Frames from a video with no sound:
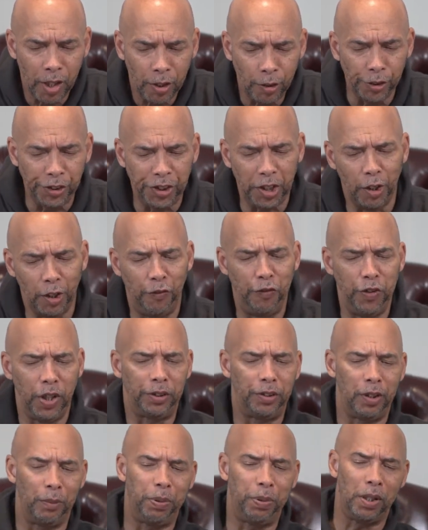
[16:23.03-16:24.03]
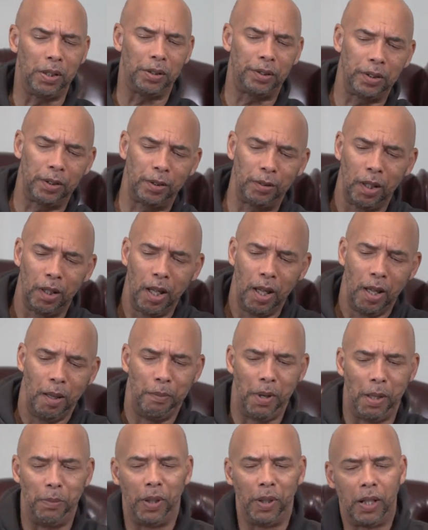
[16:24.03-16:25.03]
You see, afflicted persons
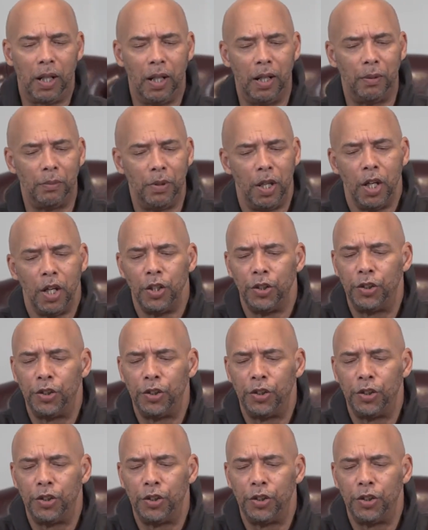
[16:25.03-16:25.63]
may become